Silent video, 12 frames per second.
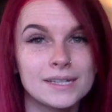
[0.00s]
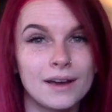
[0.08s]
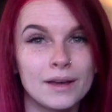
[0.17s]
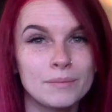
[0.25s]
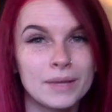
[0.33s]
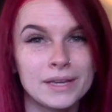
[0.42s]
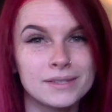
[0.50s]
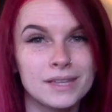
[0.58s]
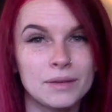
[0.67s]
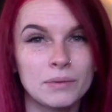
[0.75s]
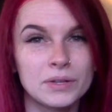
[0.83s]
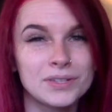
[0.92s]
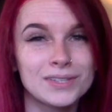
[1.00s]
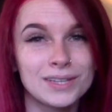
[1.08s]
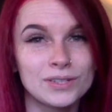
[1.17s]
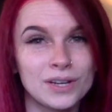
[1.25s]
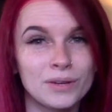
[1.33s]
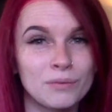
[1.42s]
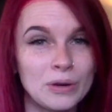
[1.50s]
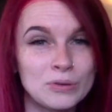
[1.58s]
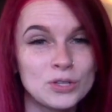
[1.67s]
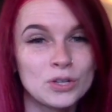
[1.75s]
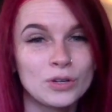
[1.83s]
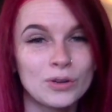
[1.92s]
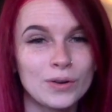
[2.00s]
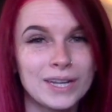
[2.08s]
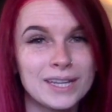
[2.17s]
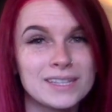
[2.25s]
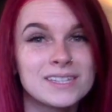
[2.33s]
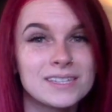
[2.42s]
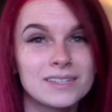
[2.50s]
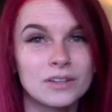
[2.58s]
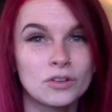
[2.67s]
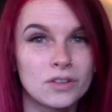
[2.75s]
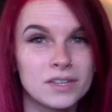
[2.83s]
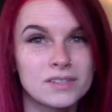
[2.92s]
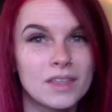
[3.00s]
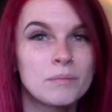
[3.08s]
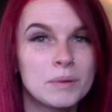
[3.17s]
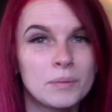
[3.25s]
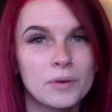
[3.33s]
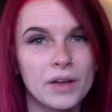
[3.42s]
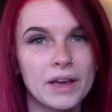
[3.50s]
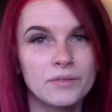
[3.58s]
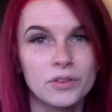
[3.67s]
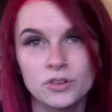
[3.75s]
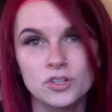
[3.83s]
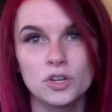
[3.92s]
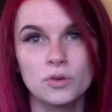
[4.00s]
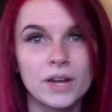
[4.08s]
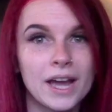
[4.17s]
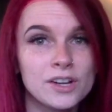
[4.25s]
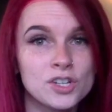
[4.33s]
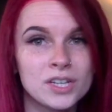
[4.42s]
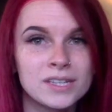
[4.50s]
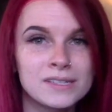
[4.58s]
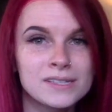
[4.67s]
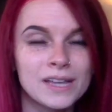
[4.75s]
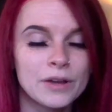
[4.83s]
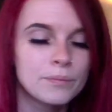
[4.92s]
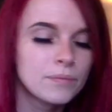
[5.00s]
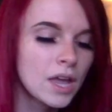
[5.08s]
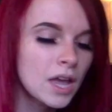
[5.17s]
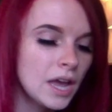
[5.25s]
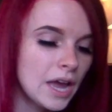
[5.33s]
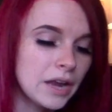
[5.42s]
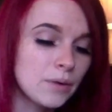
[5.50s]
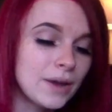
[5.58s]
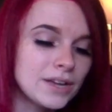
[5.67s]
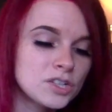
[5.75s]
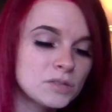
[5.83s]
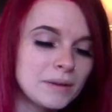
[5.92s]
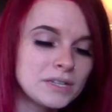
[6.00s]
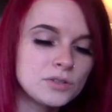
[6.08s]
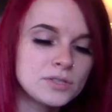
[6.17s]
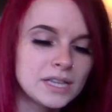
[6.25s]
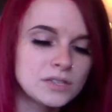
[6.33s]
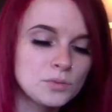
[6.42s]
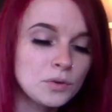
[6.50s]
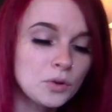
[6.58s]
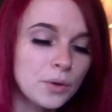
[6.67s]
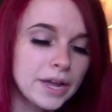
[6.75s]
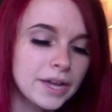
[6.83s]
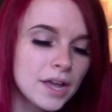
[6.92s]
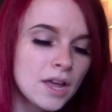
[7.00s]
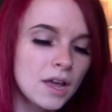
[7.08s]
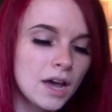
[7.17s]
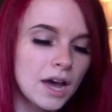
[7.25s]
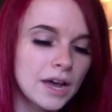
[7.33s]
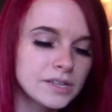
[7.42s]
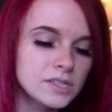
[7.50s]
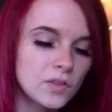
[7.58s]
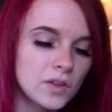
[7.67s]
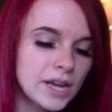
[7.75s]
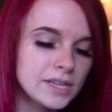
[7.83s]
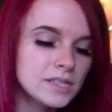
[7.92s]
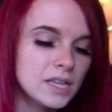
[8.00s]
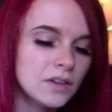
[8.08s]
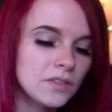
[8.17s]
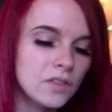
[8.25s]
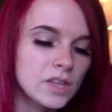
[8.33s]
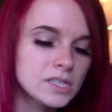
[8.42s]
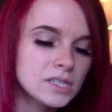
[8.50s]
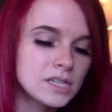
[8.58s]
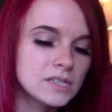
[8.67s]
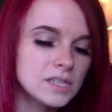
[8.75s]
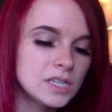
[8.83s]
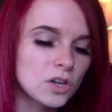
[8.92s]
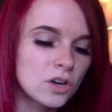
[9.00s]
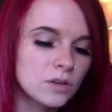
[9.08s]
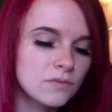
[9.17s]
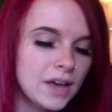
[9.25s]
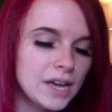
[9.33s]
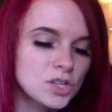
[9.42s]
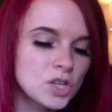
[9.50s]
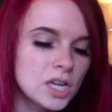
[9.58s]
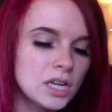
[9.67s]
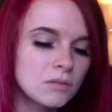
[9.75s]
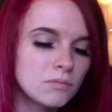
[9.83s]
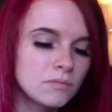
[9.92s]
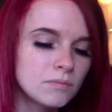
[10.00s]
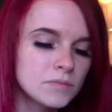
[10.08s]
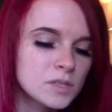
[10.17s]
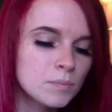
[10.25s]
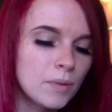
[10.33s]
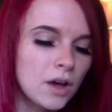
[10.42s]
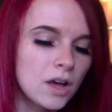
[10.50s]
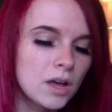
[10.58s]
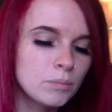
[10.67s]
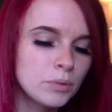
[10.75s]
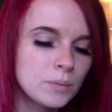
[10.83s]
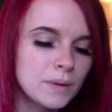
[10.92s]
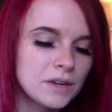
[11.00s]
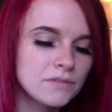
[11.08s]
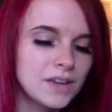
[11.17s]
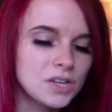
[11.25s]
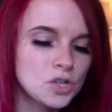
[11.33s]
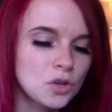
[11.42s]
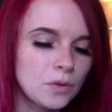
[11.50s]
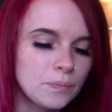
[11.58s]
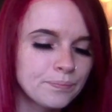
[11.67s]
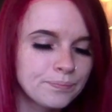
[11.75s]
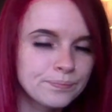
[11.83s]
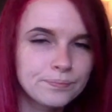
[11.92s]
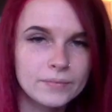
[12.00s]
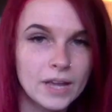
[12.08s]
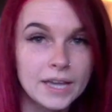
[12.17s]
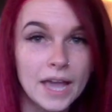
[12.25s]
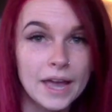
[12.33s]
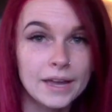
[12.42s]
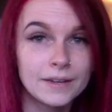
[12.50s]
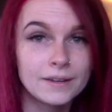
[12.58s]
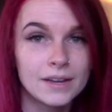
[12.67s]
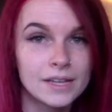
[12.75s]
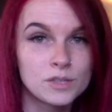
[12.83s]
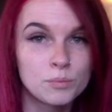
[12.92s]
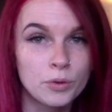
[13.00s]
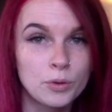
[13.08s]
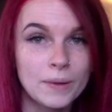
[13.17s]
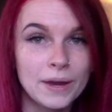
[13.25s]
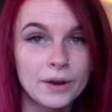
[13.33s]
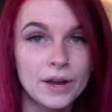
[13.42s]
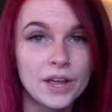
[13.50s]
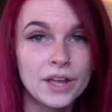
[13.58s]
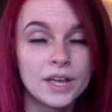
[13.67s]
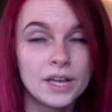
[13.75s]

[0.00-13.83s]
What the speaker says: not because like we're just like trying to roast your ingredients. It's literally so that people don't have allergic reactions. So anyway, just my 2 cents real quick. So the next thing on the list is the Dog Fashion Spa Blueberry Facial. Again, it's a blueberry.